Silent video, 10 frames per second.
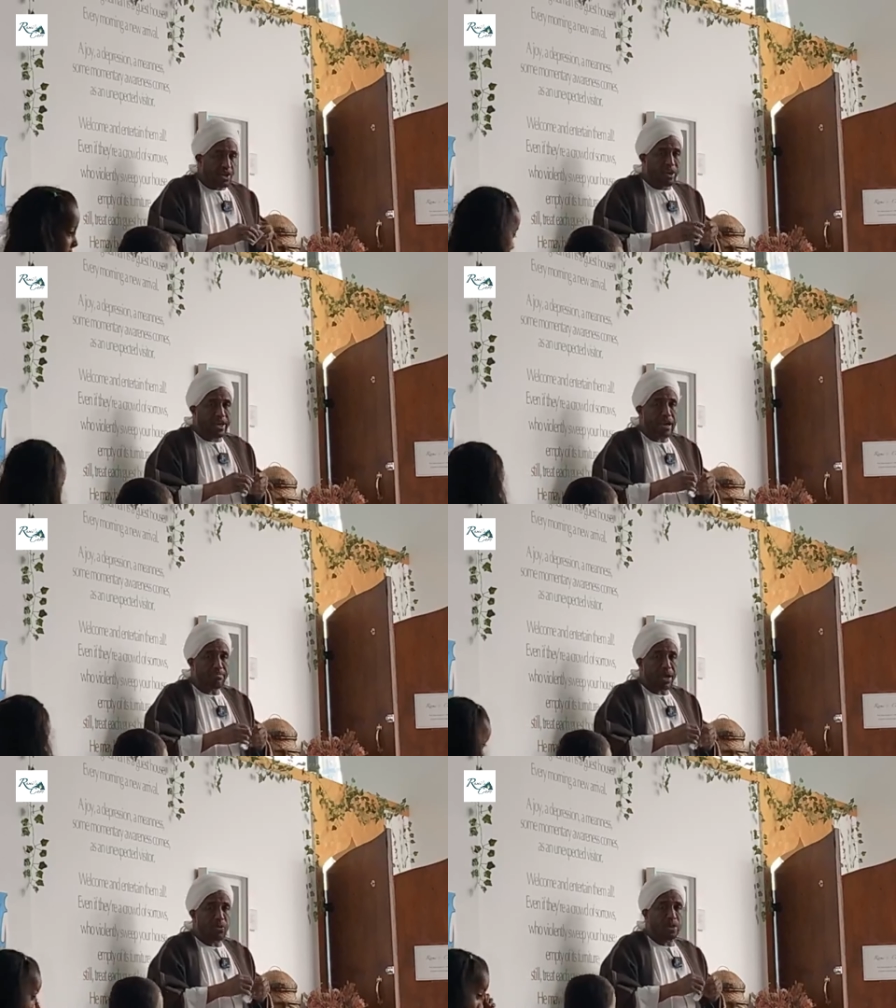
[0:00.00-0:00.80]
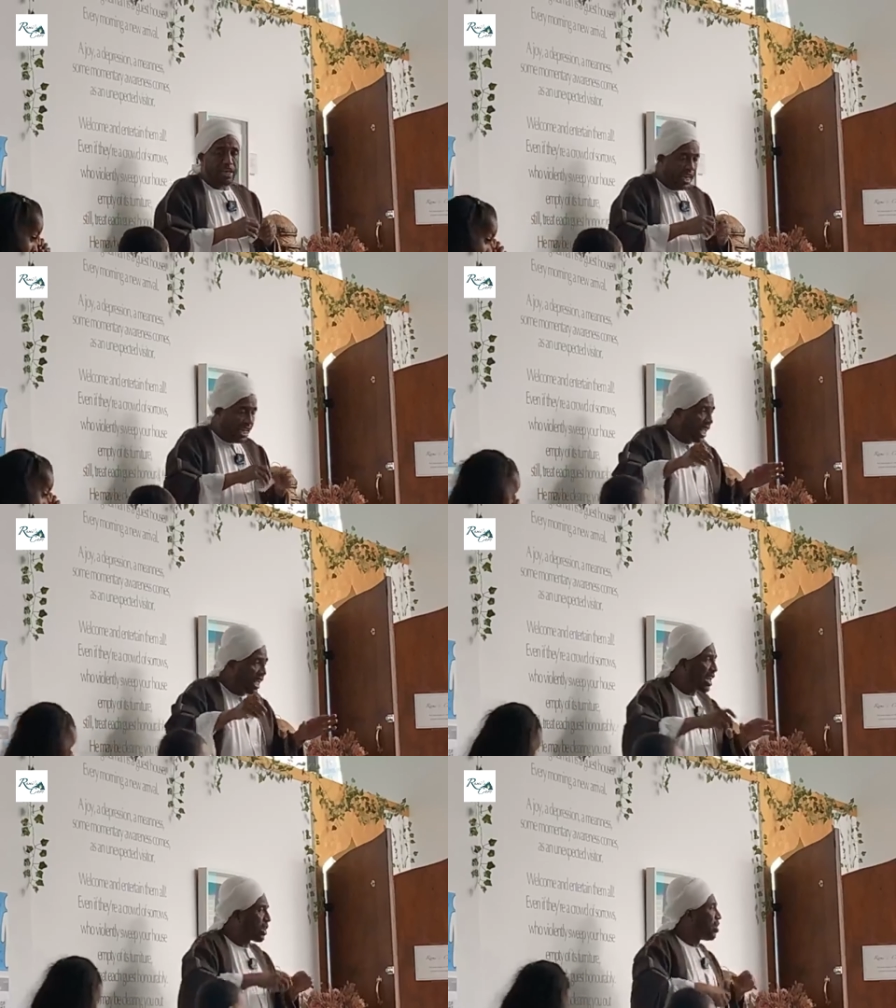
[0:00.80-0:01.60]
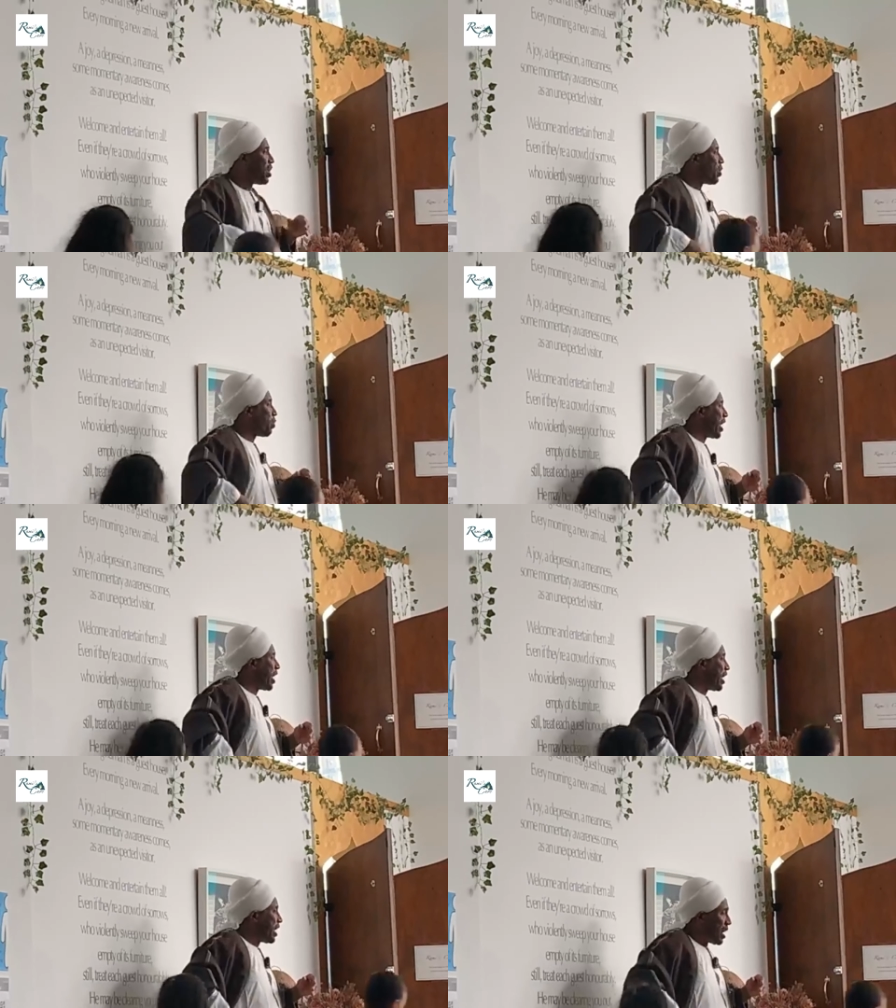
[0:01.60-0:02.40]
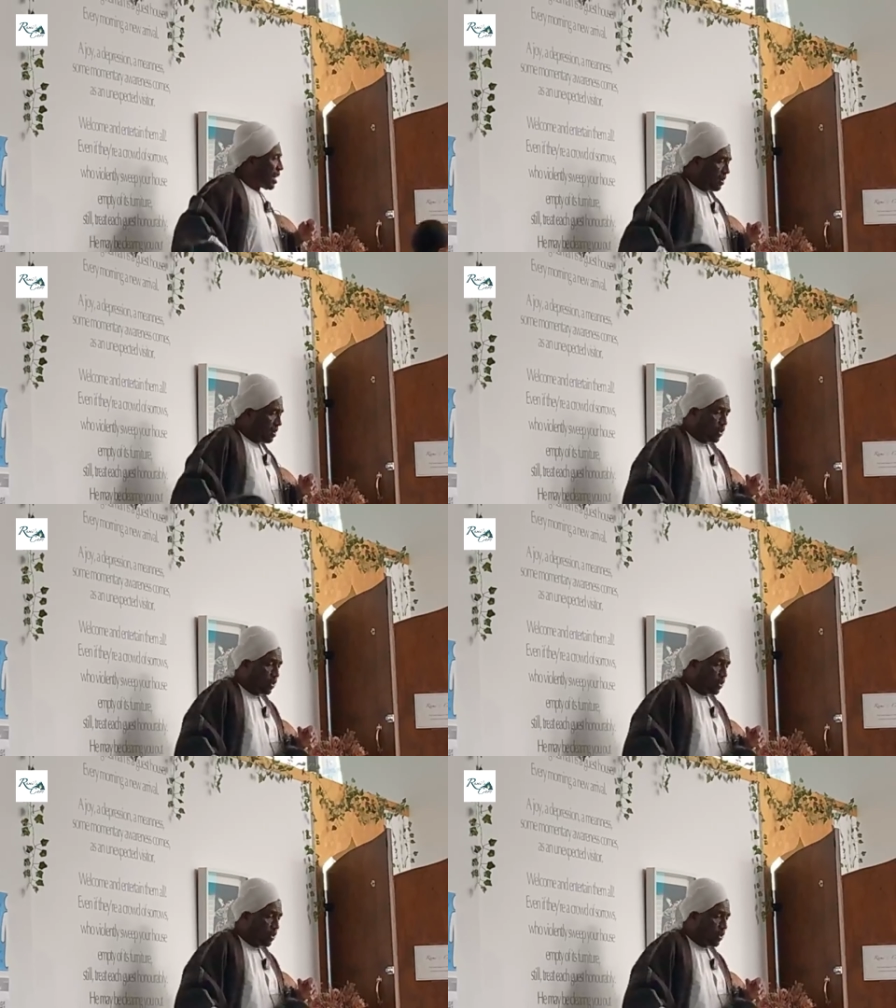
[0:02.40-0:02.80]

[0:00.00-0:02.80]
we come and we clean and we uh,